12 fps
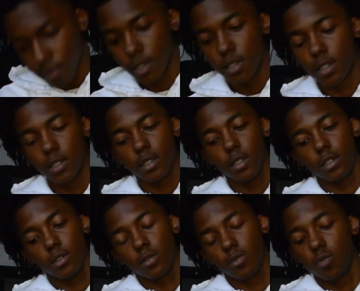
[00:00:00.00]
this
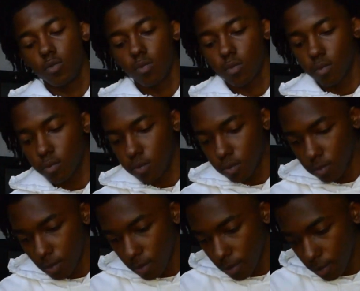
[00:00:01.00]
is
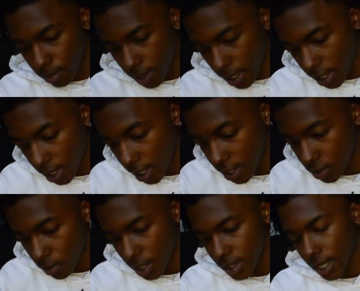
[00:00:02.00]
when we played against
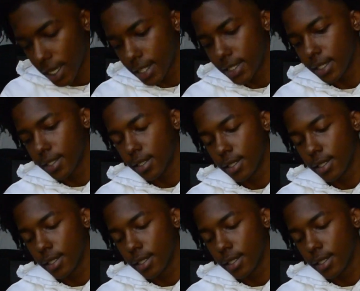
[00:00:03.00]
Waxahachie.